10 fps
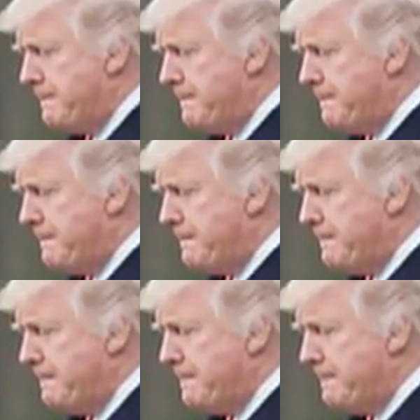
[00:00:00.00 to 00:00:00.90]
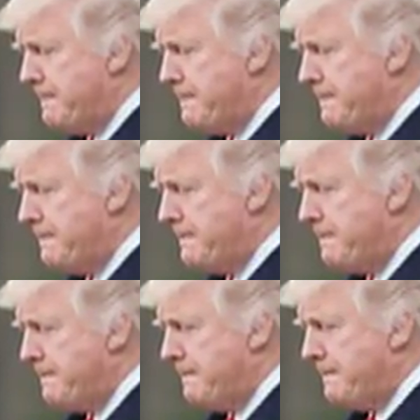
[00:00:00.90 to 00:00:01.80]

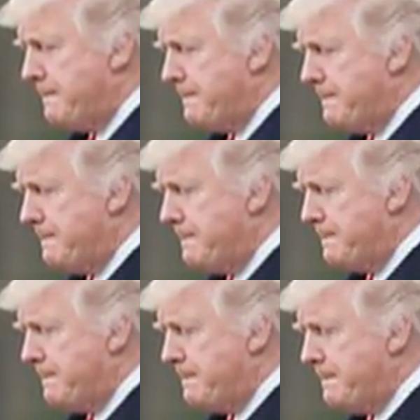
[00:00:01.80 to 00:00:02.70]
This person isn't speaking.